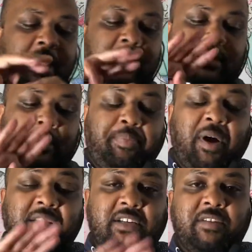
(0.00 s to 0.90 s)
the
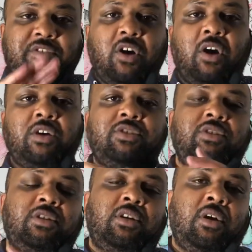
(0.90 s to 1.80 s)
positive charge
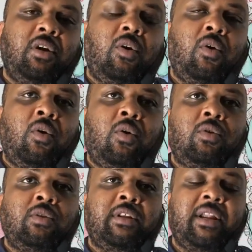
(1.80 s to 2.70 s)

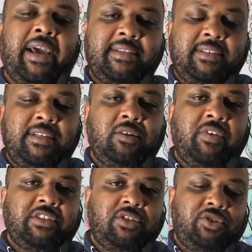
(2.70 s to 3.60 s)
on the lysine
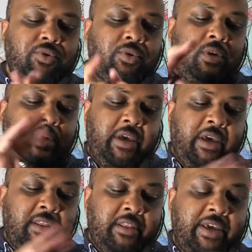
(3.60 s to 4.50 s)
residue
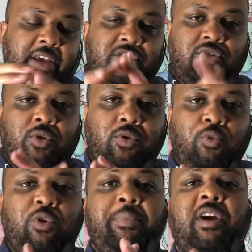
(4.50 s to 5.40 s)
in the histone
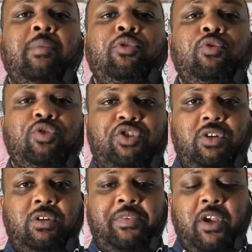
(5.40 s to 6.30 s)
will become neutral.
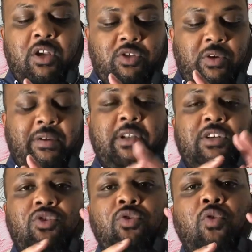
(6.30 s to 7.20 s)
So now there is
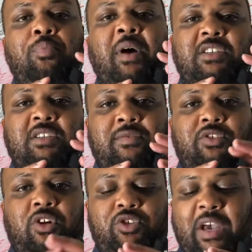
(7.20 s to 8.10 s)
no positive
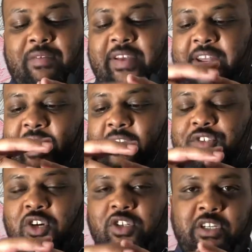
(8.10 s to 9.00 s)
charge. You have a negative
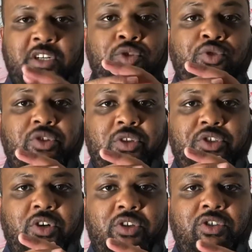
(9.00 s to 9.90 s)
charge and a neutral
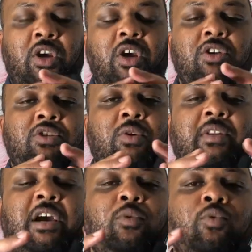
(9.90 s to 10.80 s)
charge. So
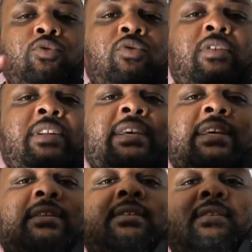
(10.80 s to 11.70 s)
that would
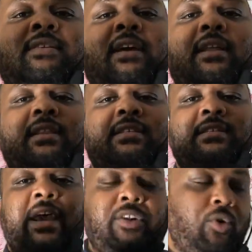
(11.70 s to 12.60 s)
release this tight